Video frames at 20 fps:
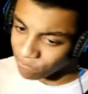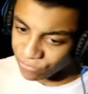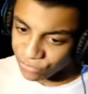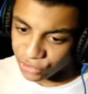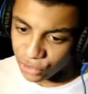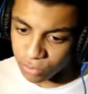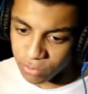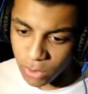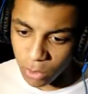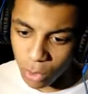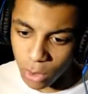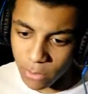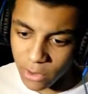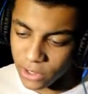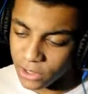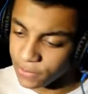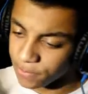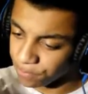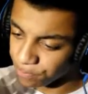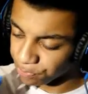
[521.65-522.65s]
Excuse me,
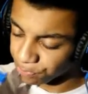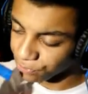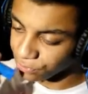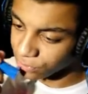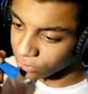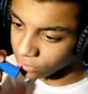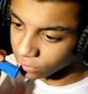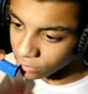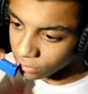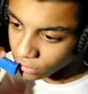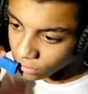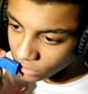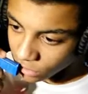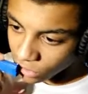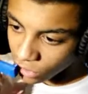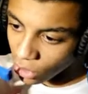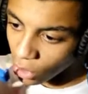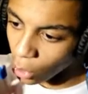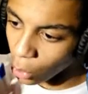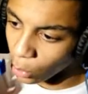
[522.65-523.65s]
woman.
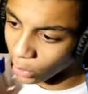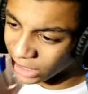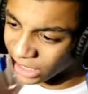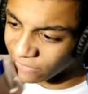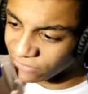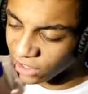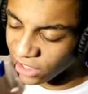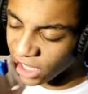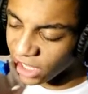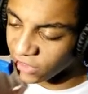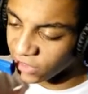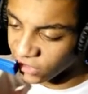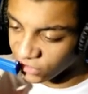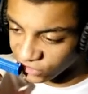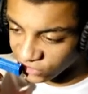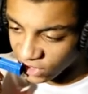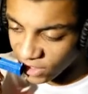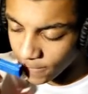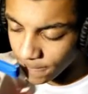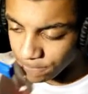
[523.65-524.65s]
We're gonna have to take
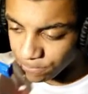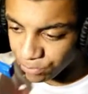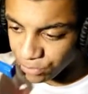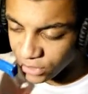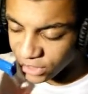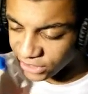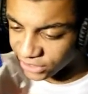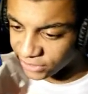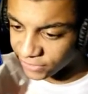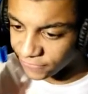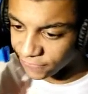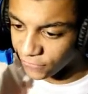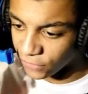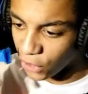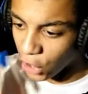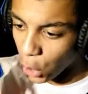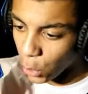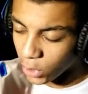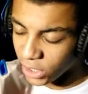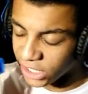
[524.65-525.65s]
this. This is for
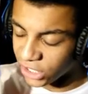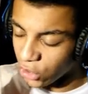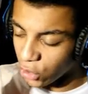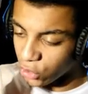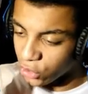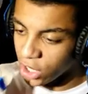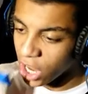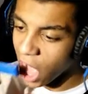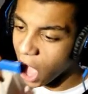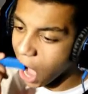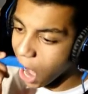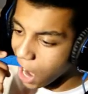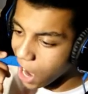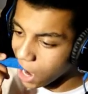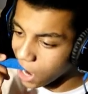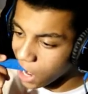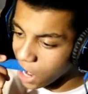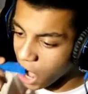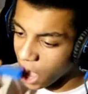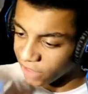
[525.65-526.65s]
the only good.
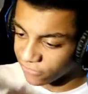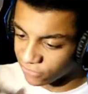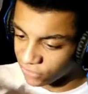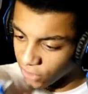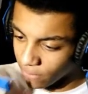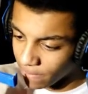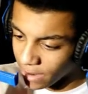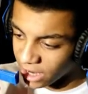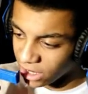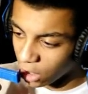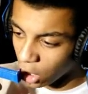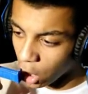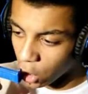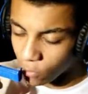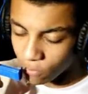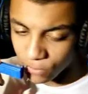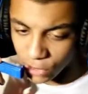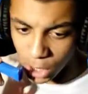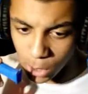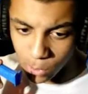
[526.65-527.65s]
for the better.
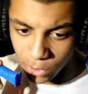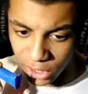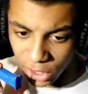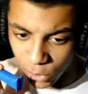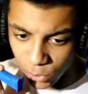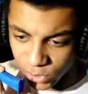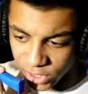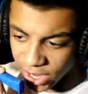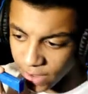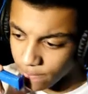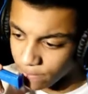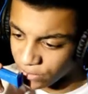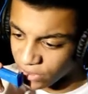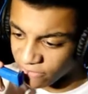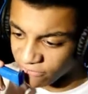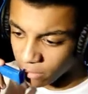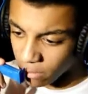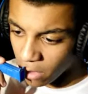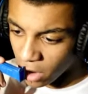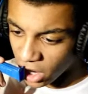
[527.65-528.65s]
Oh, no one owned it.
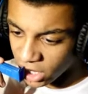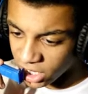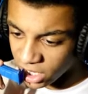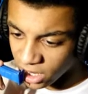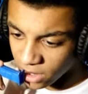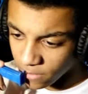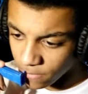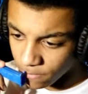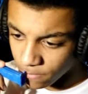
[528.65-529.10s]
Never mind.